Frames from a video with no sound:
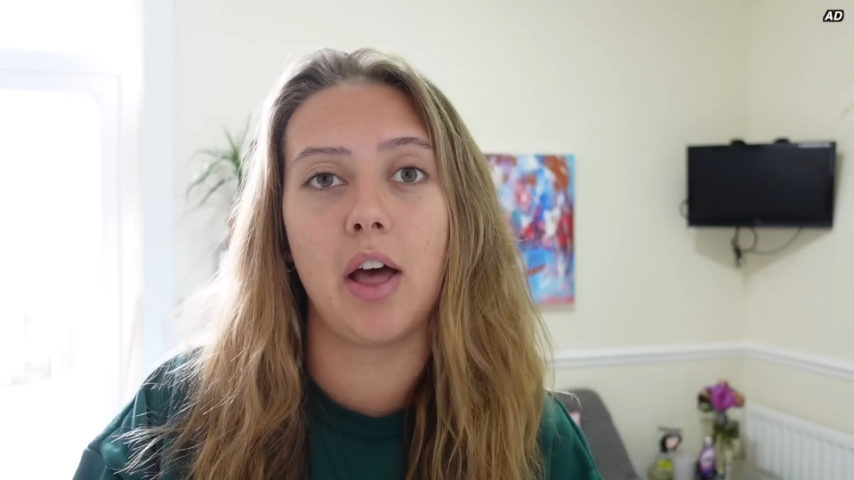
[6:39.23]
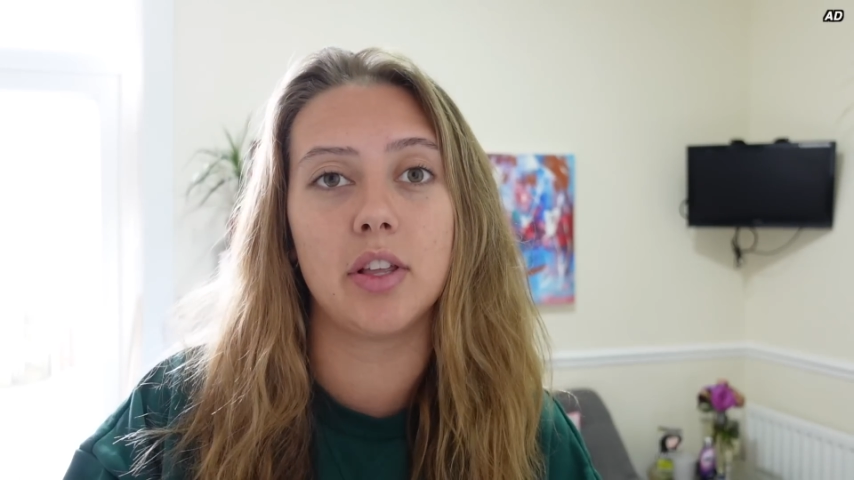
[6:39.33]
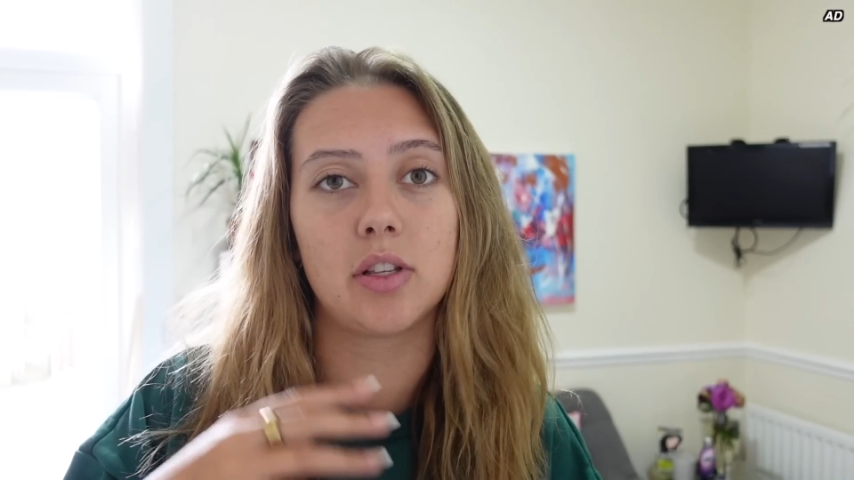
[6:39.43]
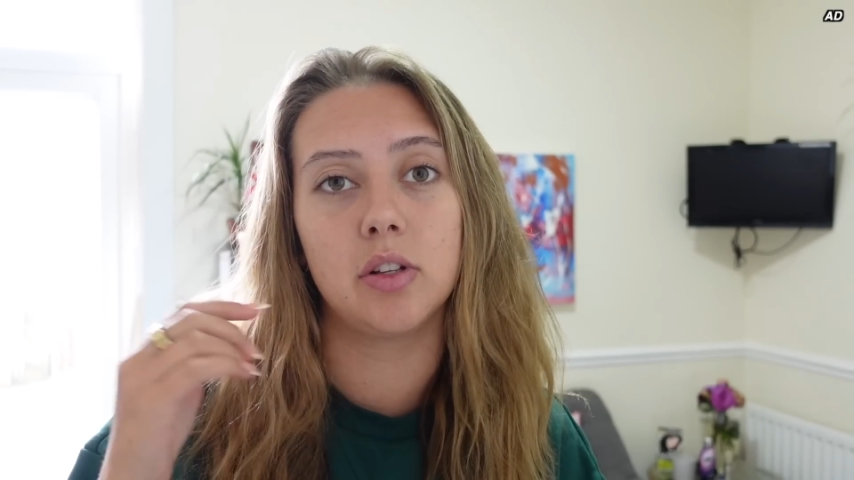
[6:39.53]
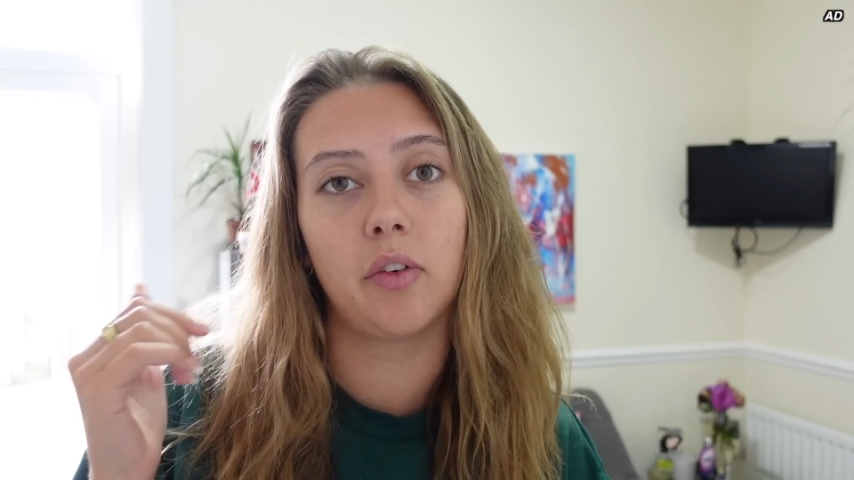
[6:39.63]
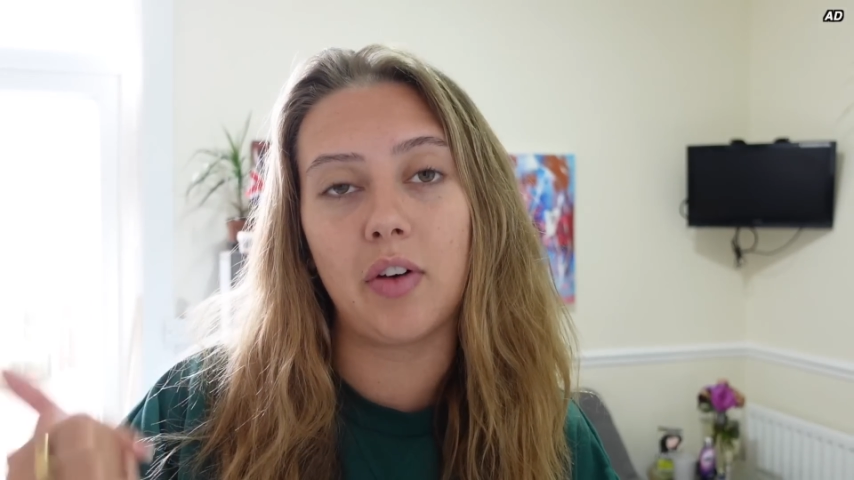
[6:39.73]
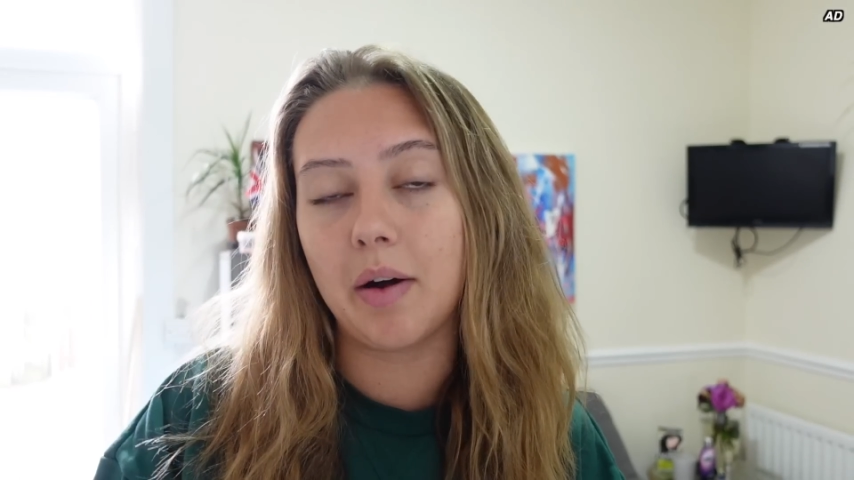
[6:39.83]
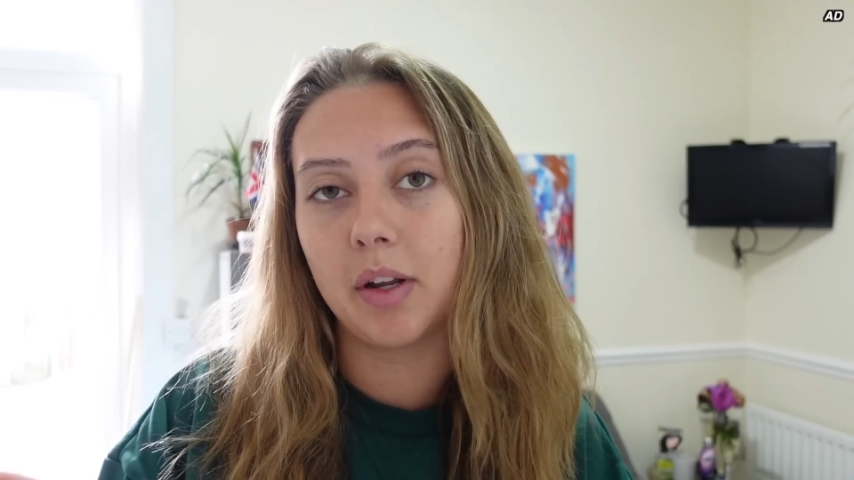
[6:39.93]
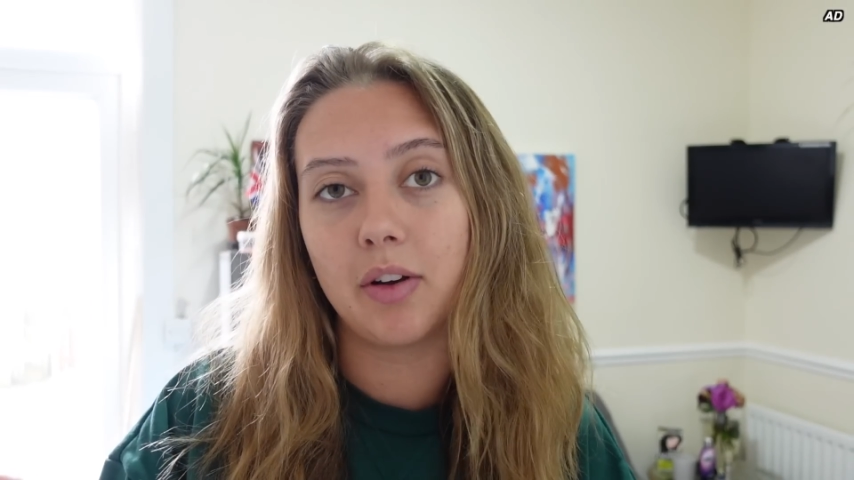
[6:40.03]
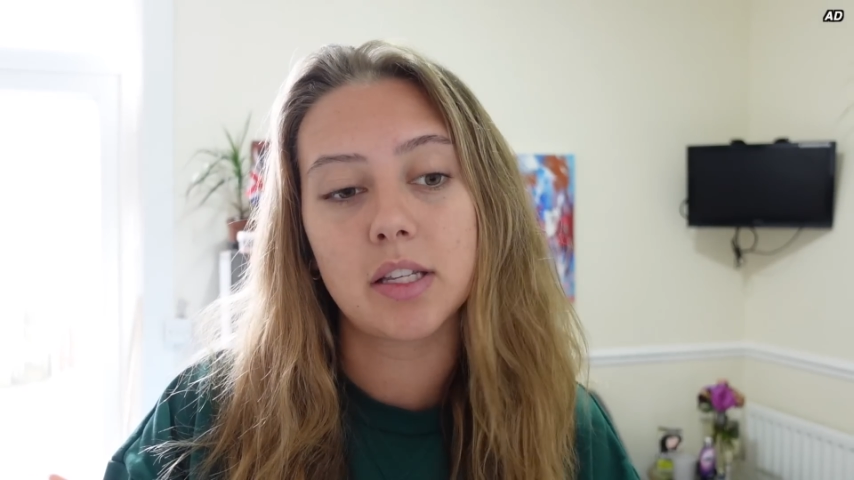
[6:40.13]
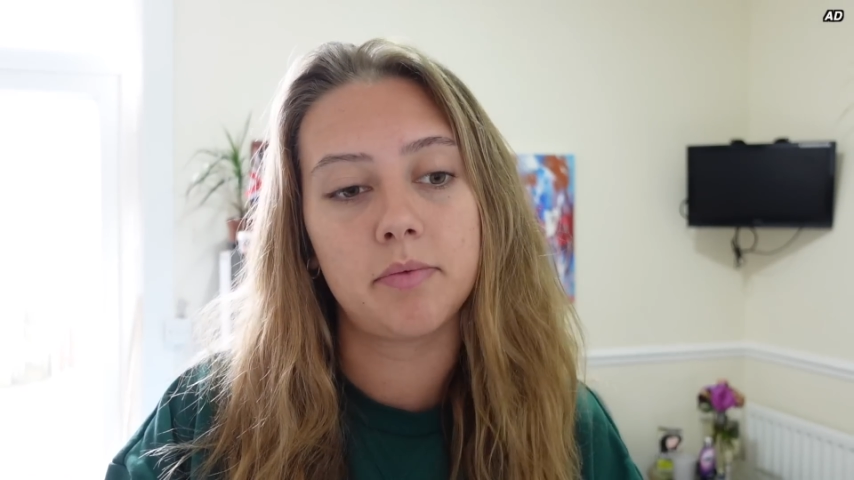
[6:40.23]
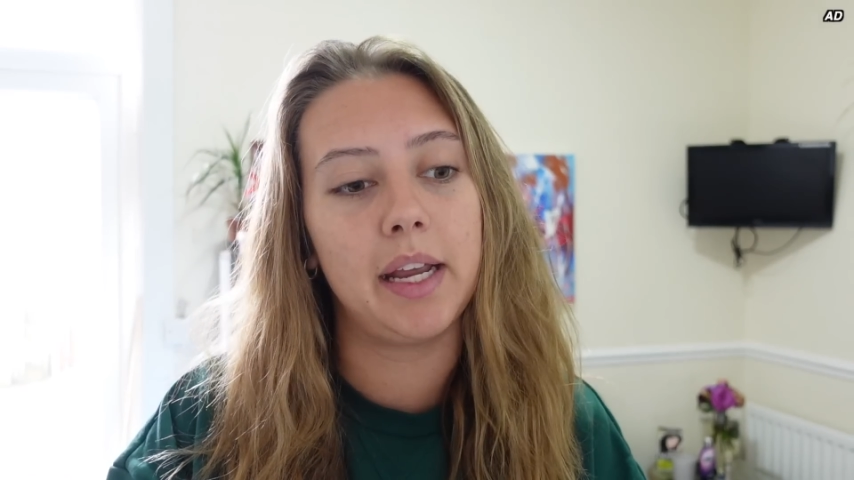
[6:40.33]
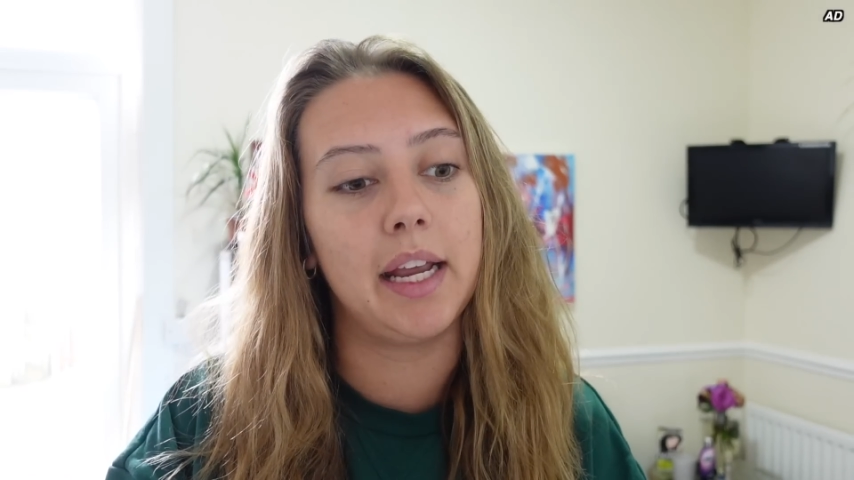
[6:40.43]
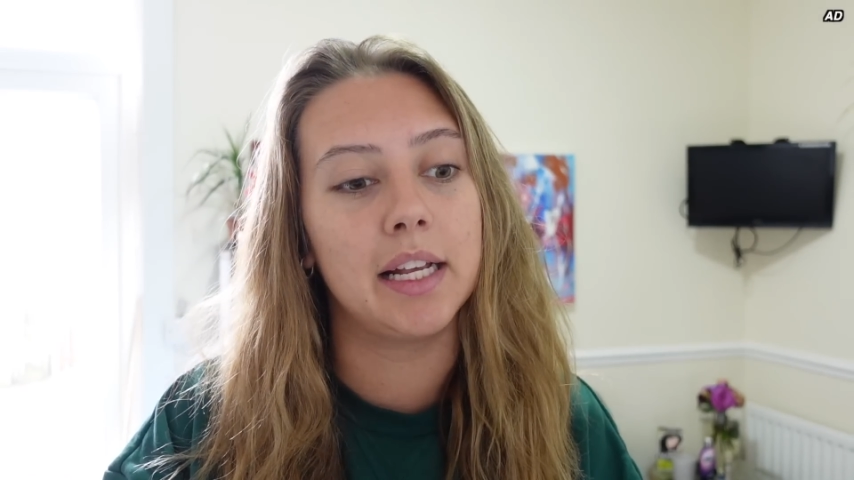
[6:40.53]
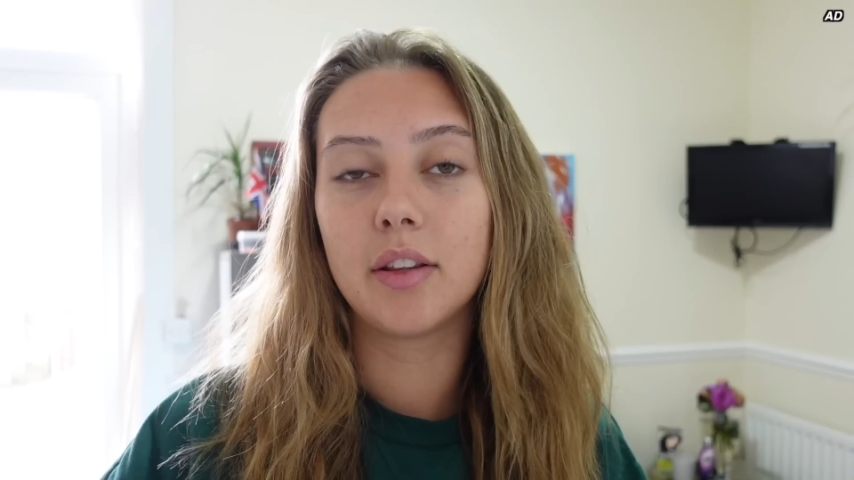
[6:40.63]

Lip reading: There's loads of family recipes,